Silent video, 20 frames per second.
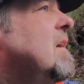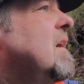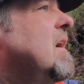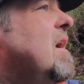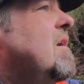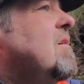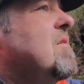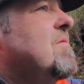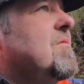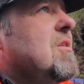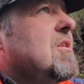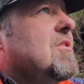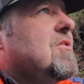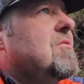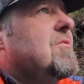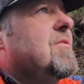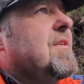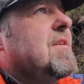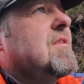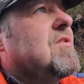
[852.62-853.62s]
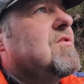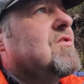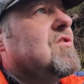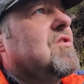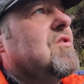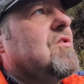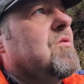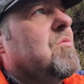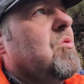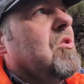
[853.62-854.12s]
However, I do think there's
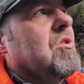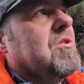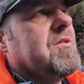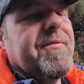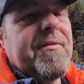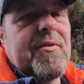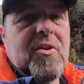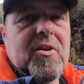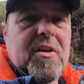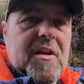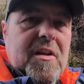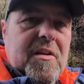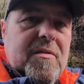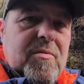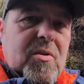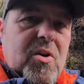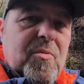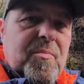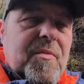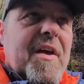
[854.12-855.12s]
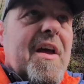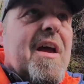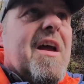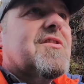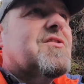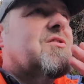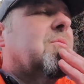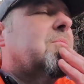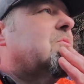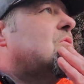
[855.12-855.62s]
another waterfall up there,
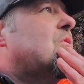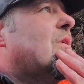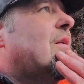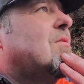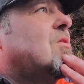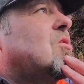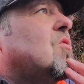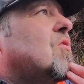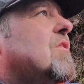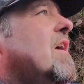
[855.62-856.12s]
so I'm going to have a look